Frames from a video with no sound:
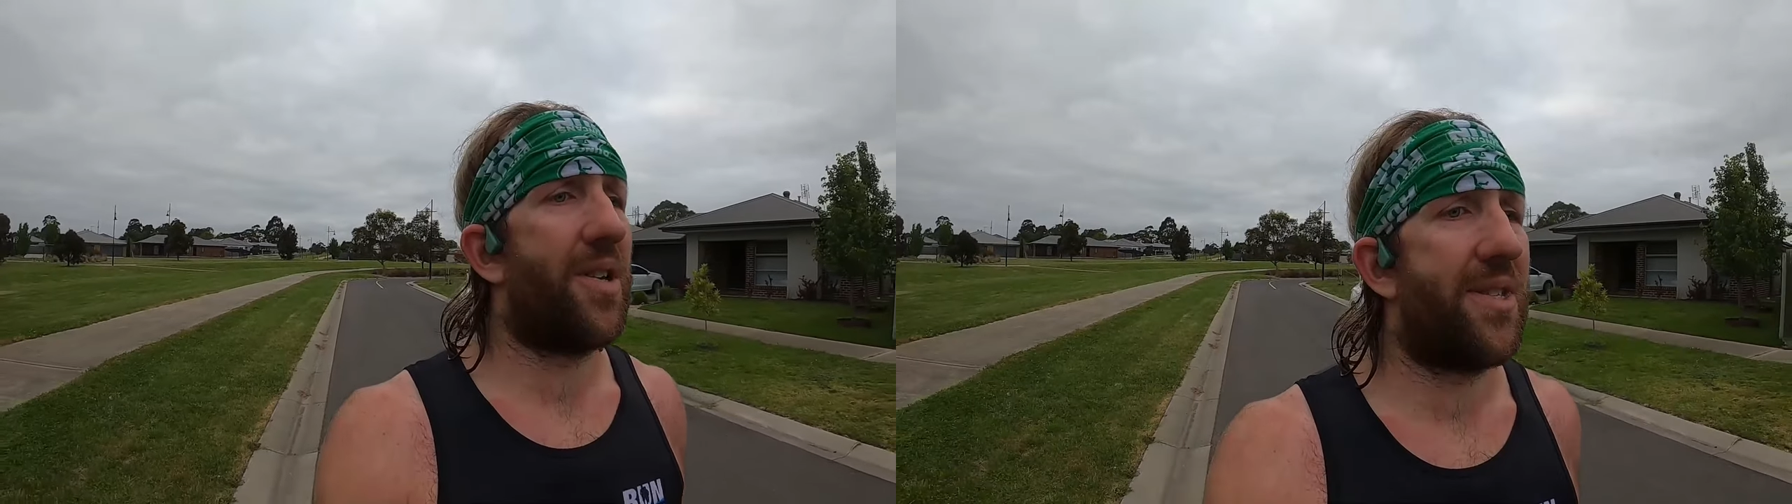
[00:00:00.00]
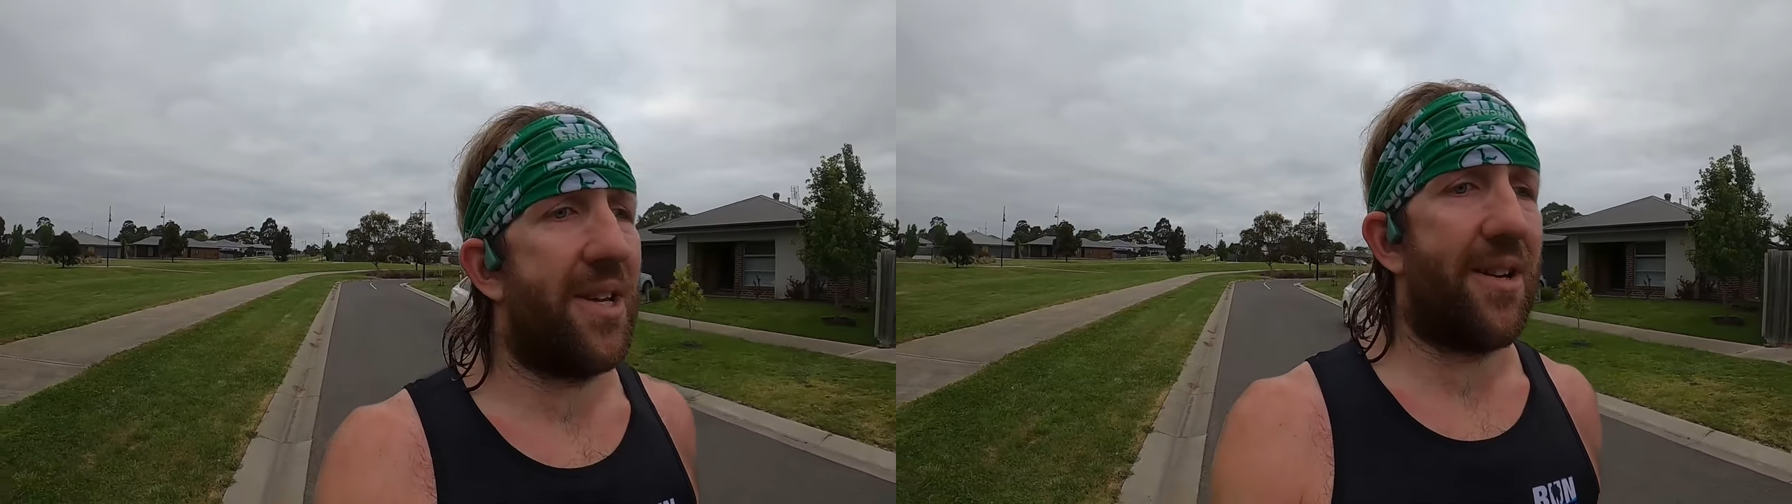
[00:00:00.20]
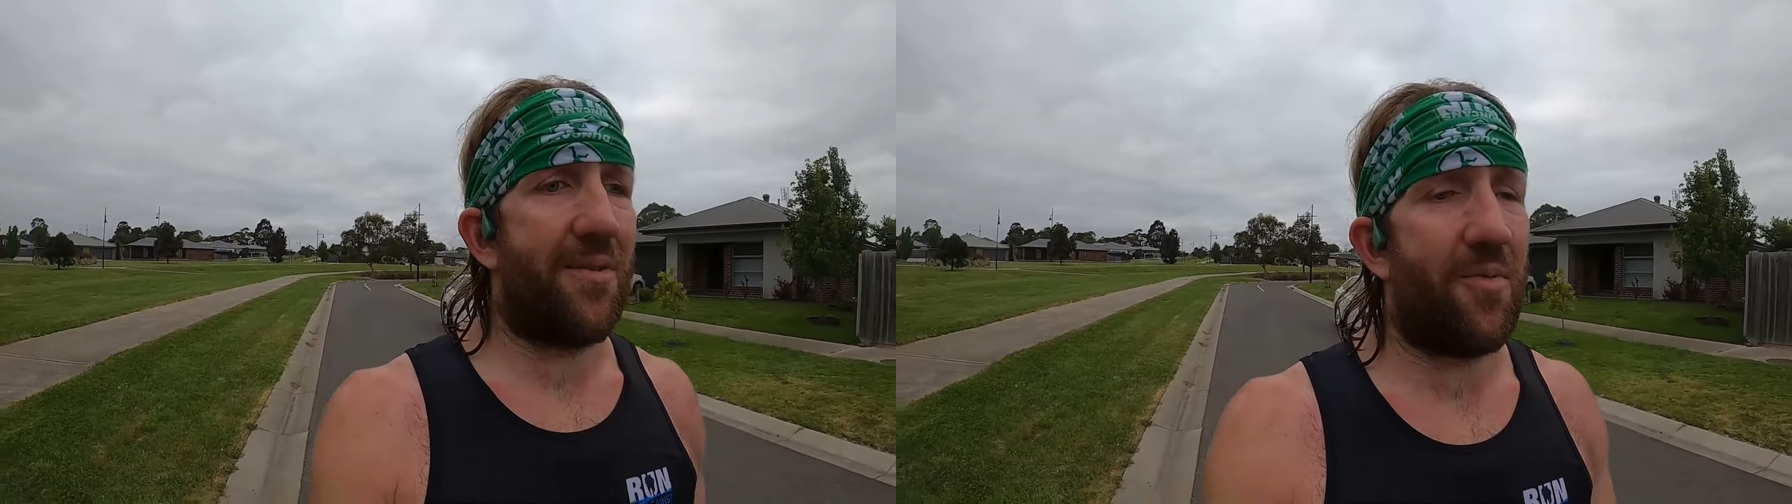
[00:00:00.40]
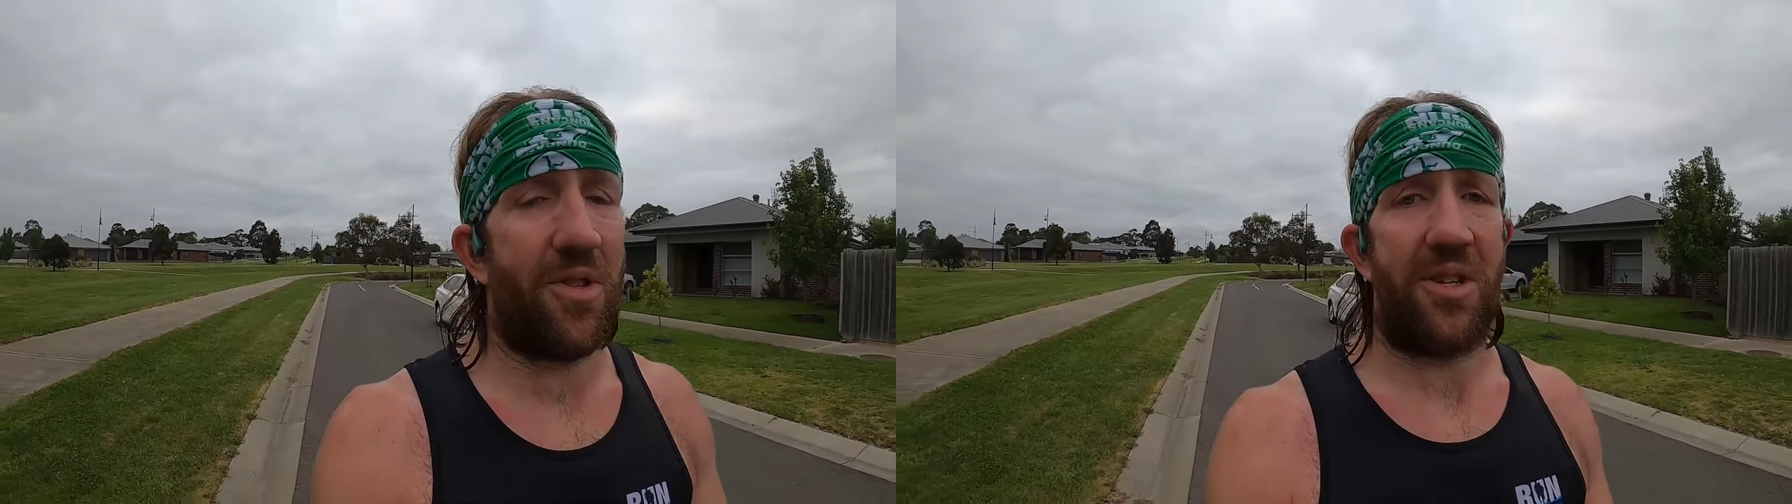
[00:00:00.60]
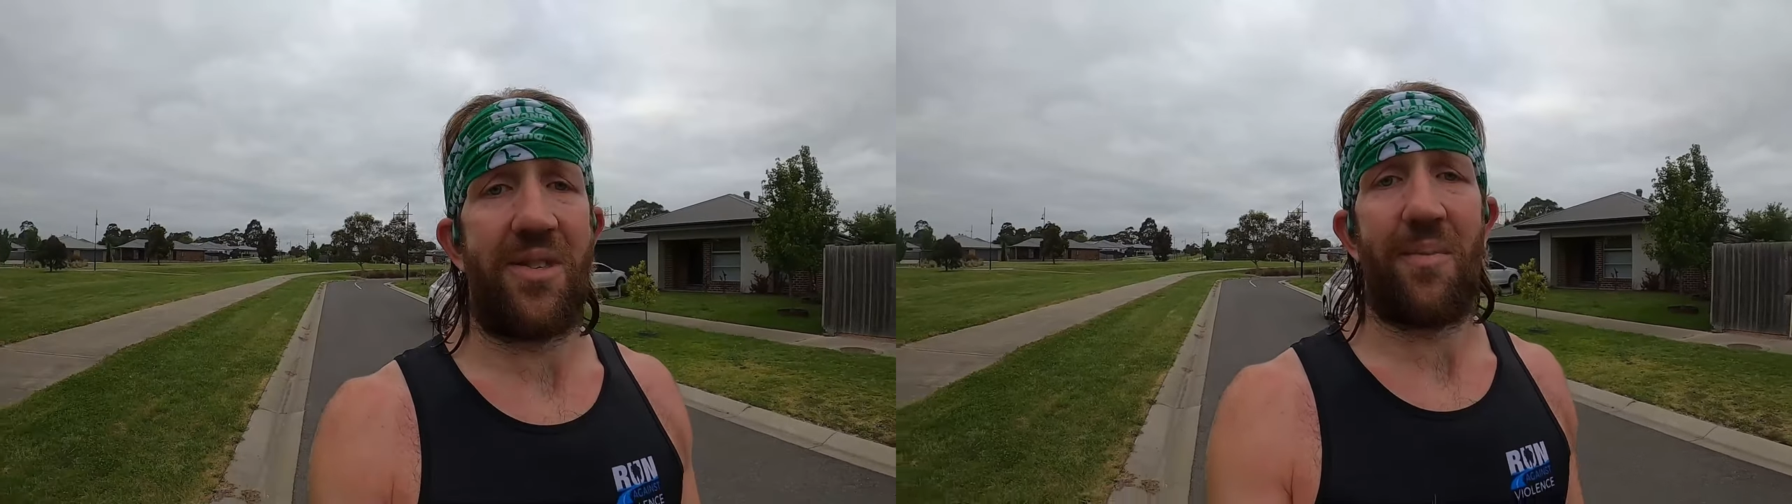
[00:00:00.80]
I started,
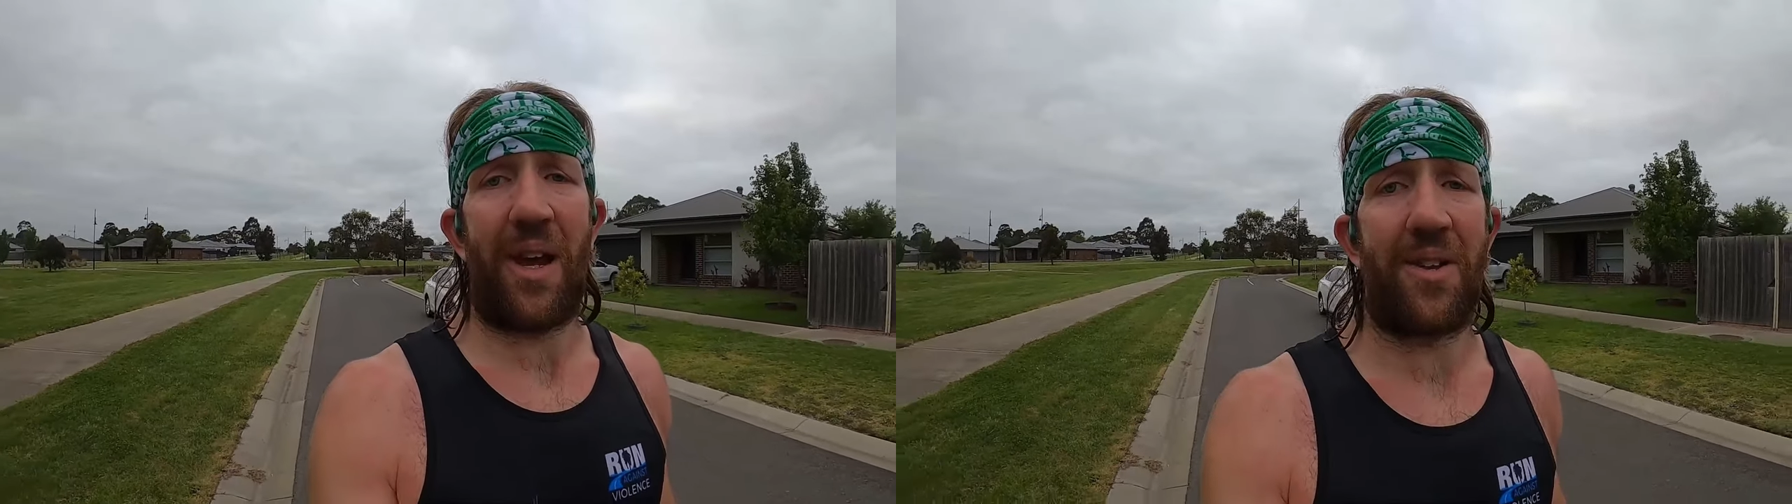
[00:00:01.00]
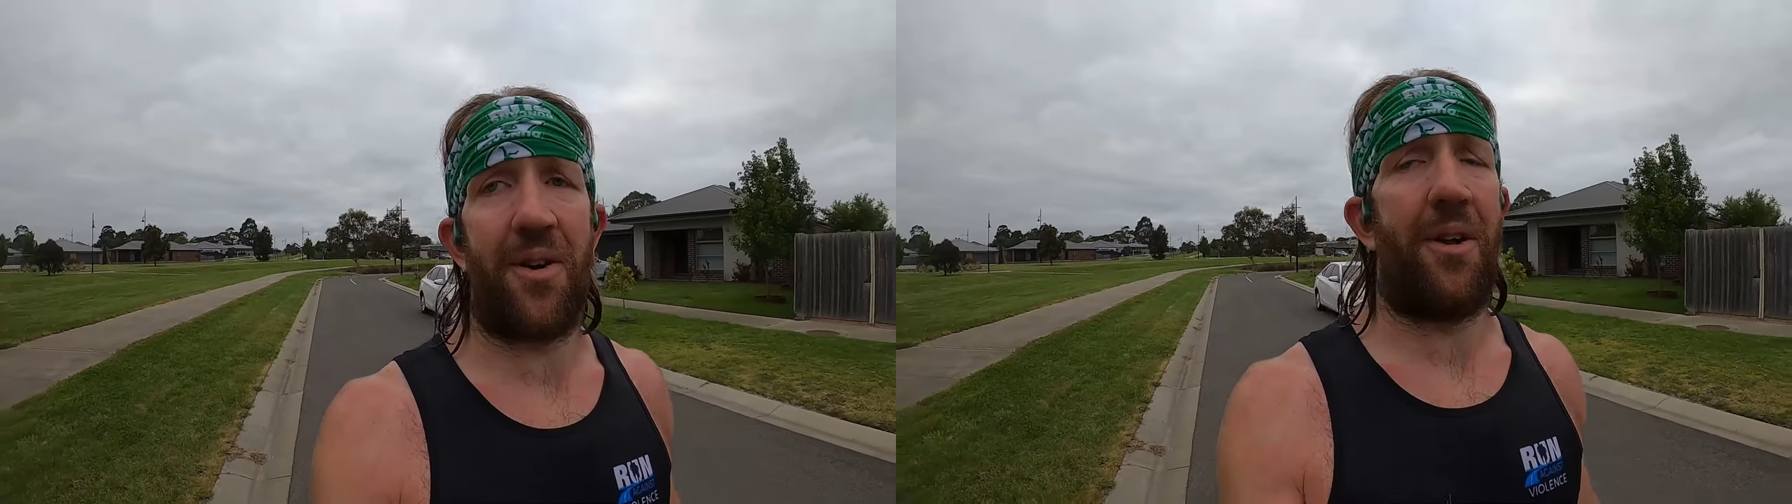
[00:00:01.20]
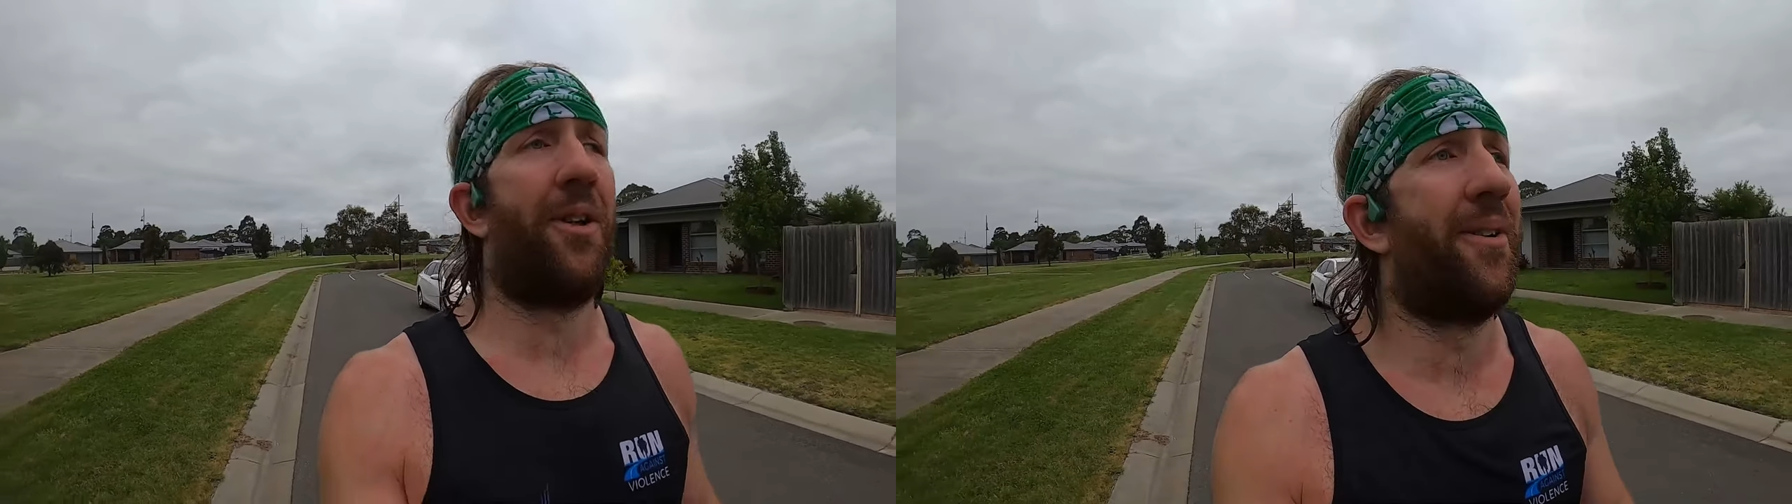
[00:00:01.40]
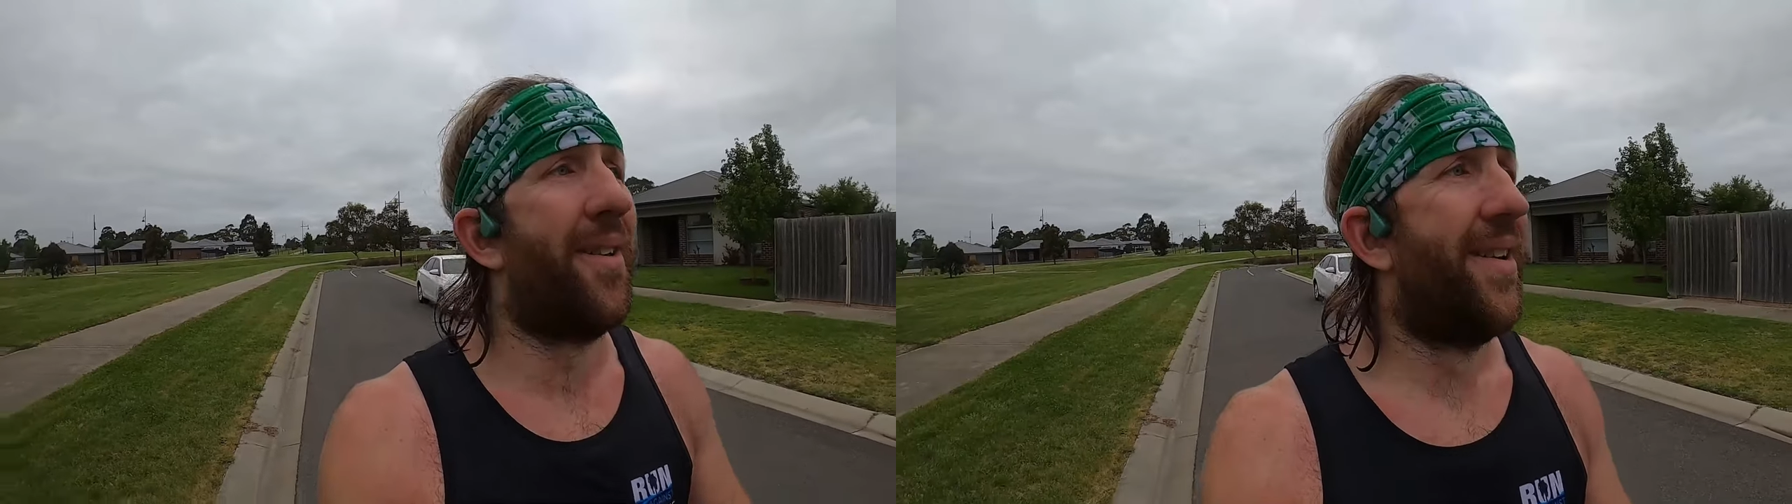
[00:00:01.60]
which is the main goal.